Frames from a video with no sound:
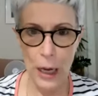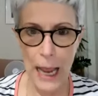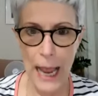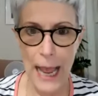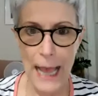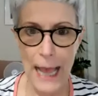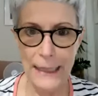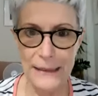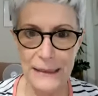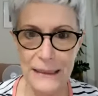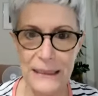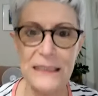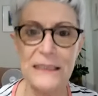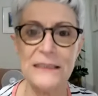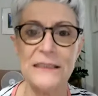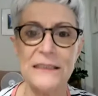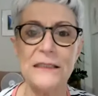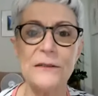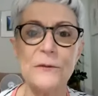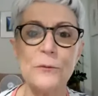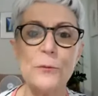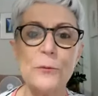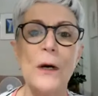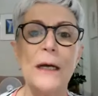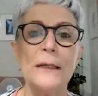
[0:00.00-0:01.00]
And this
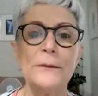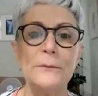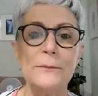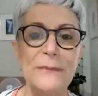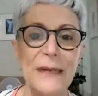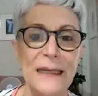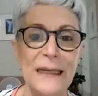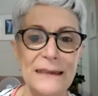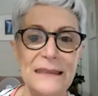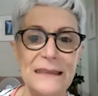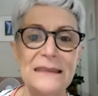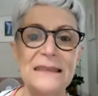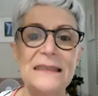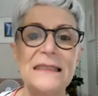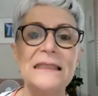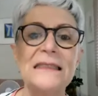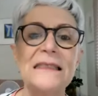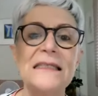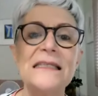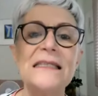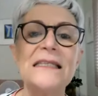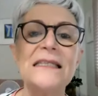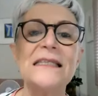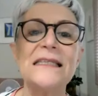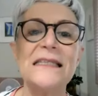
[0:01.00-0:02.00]
is what medicine
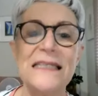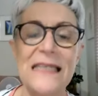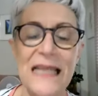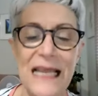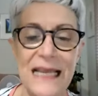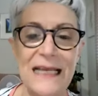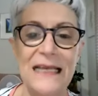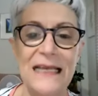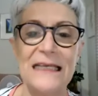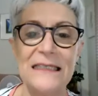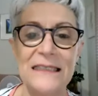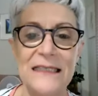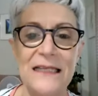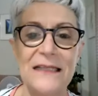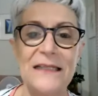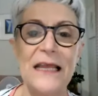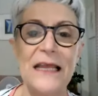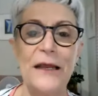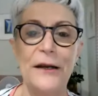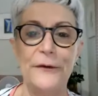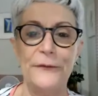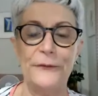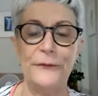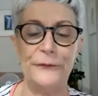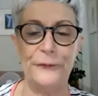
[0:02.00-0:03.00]
is
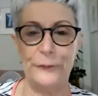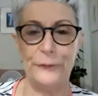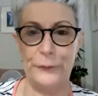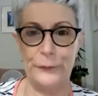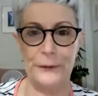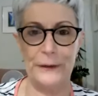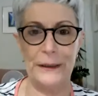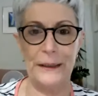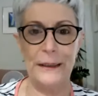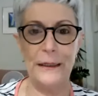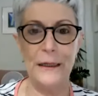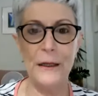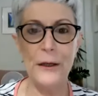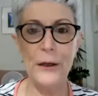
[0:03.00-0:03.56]
there for.